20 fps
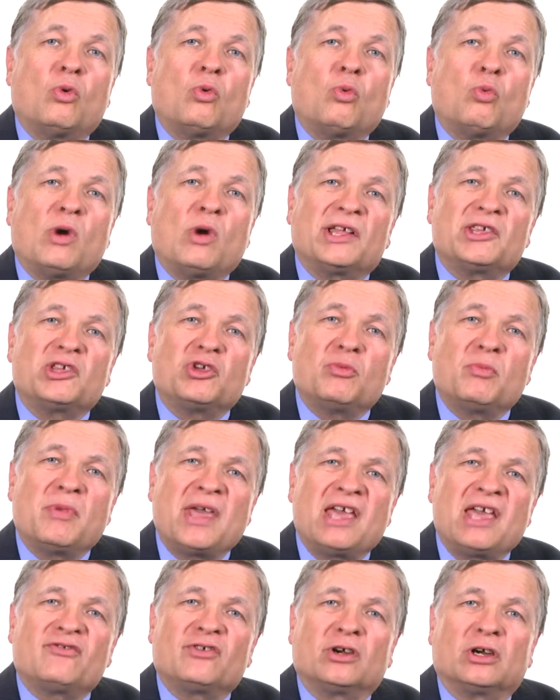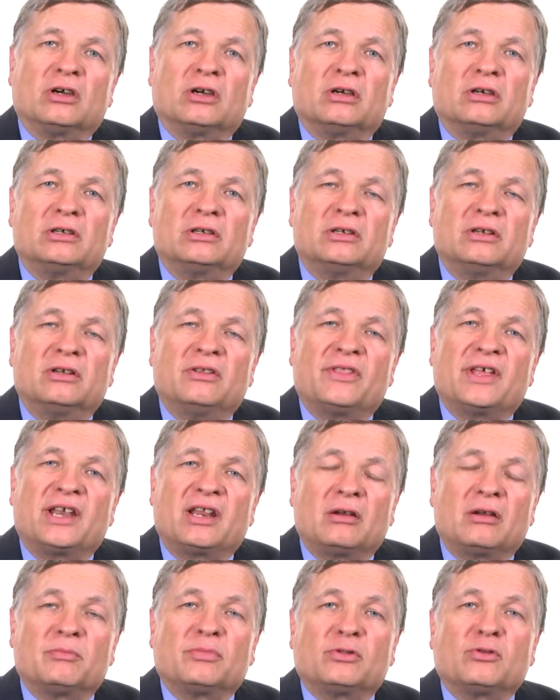While you may have heard that
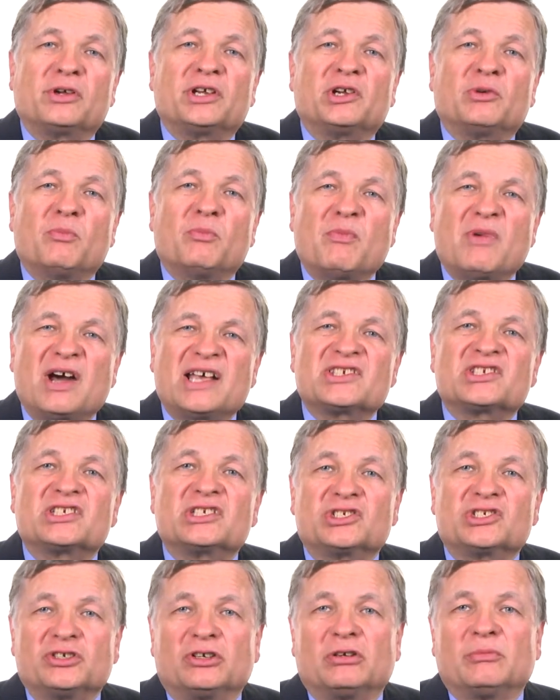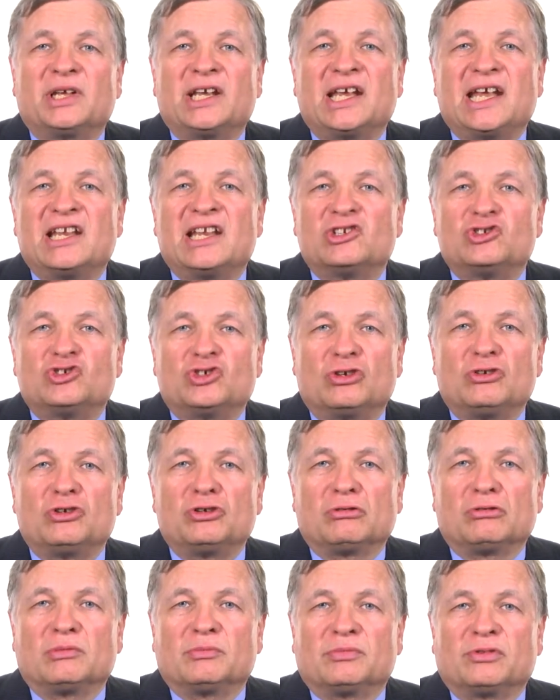an employer must terminate a
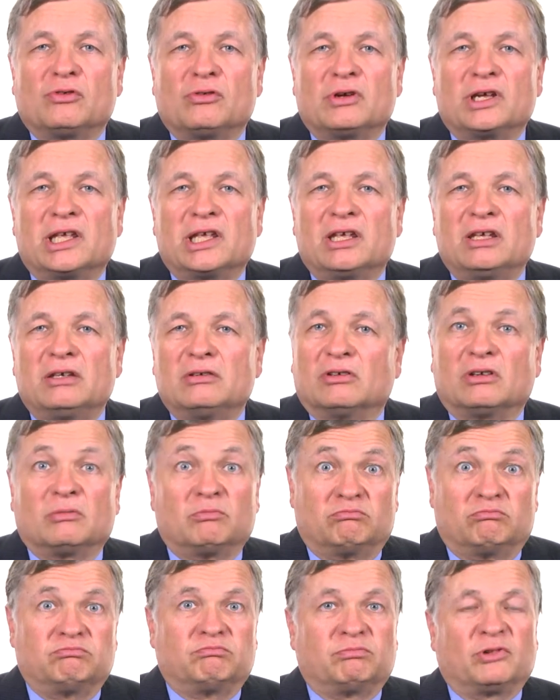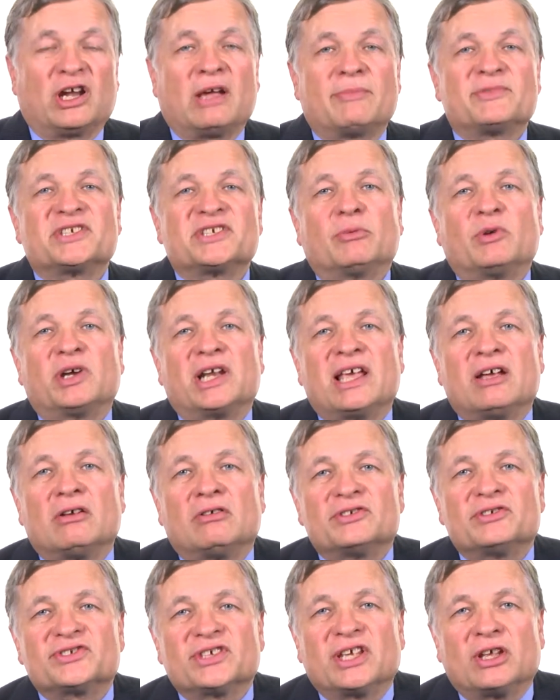junior employee, or perhaps someone
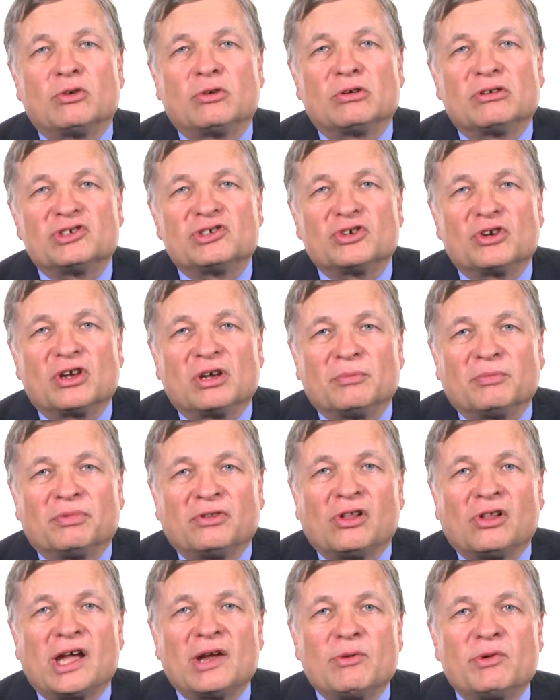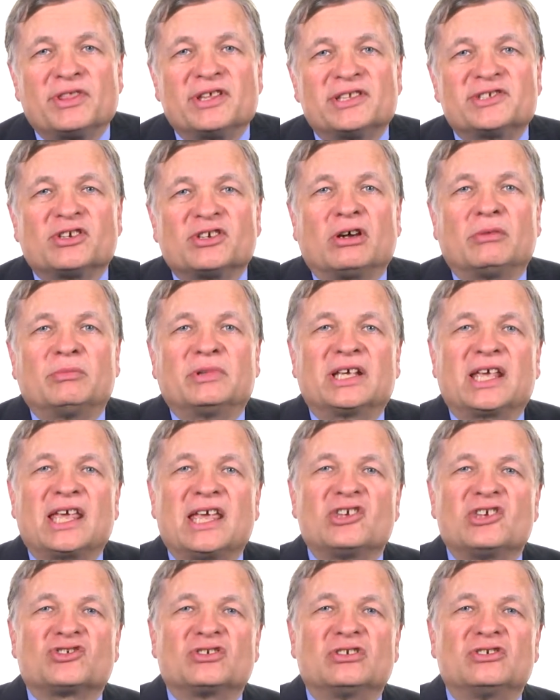else, in order to comply with its
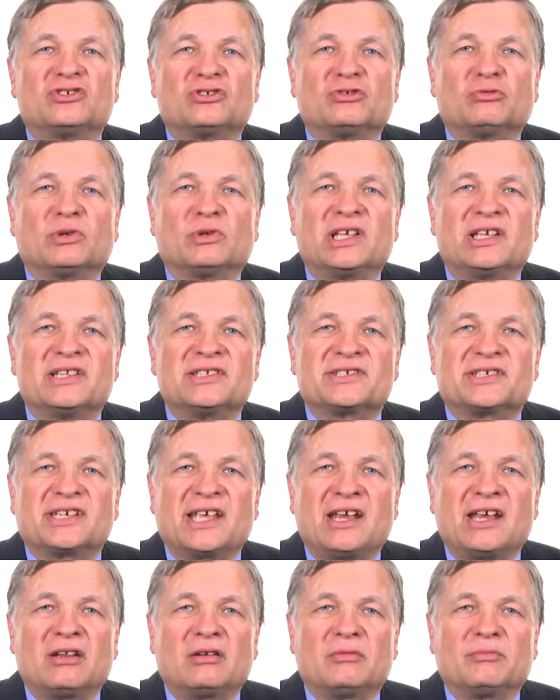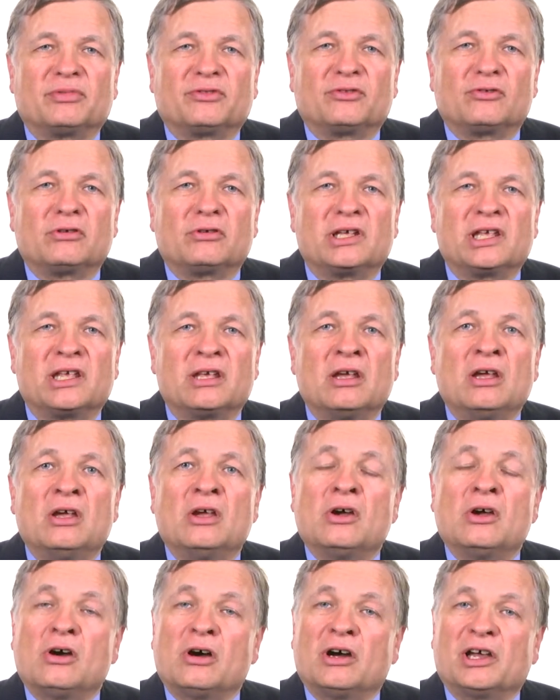obligation to reinstate an employee
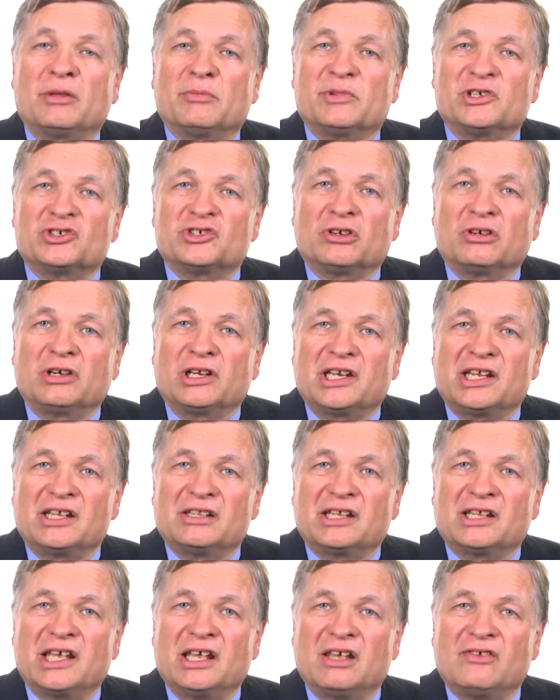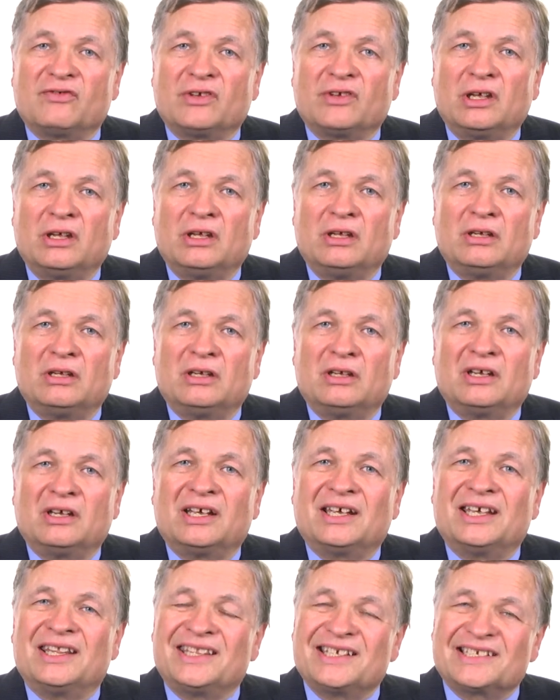on a maternity leave,
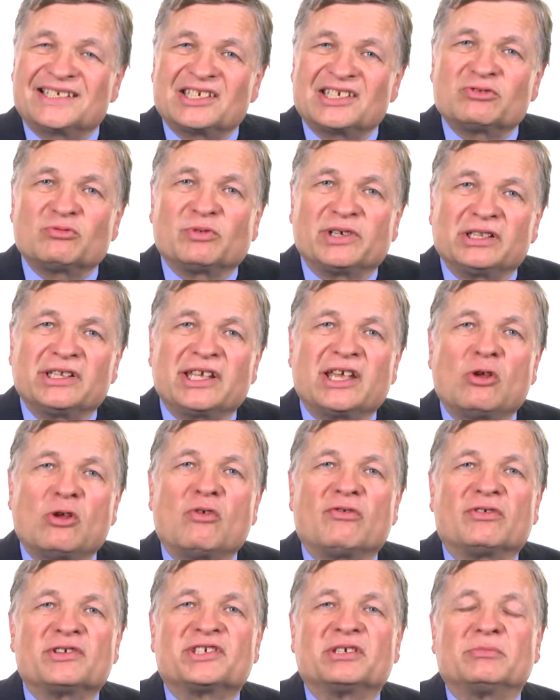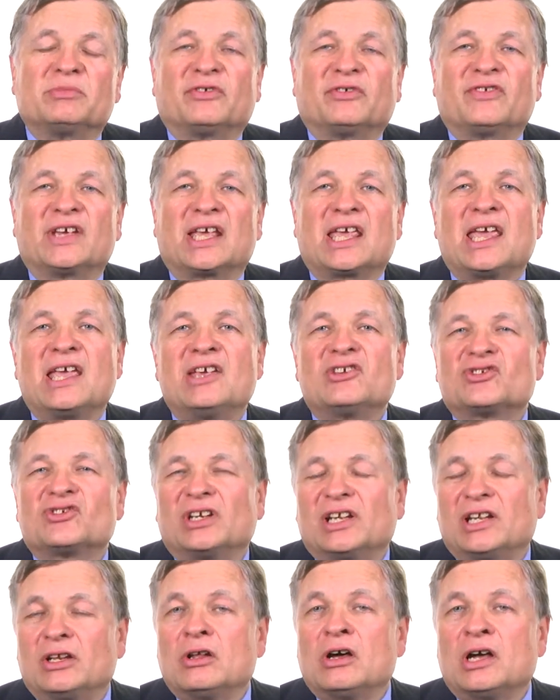this is really an
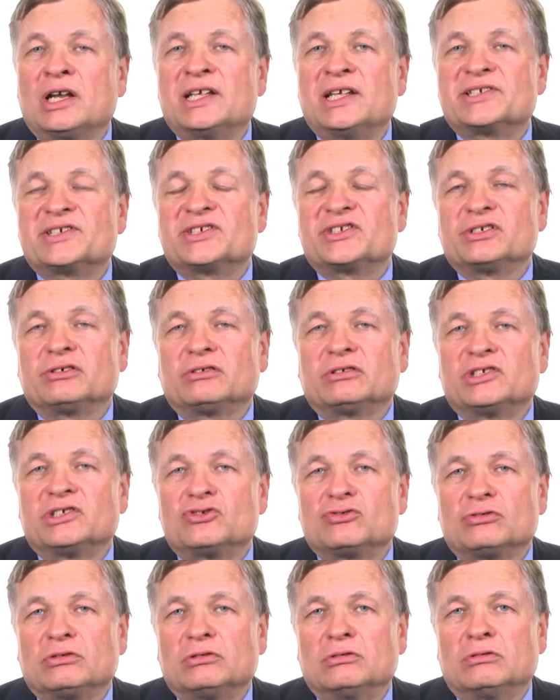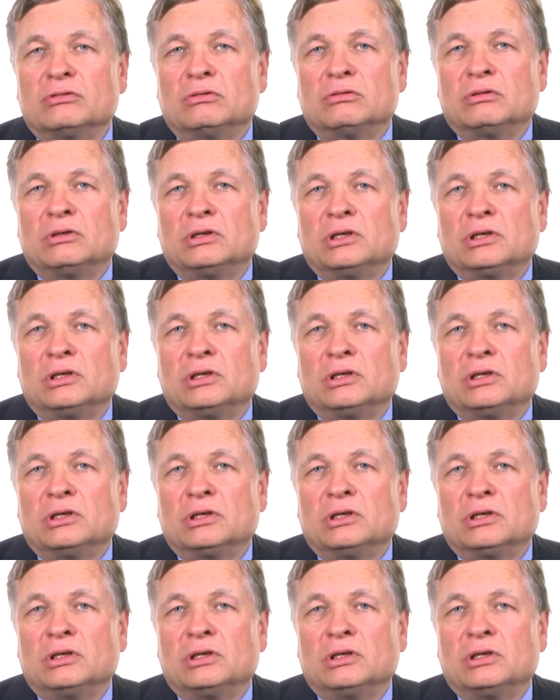oversimplification and not necessarily true.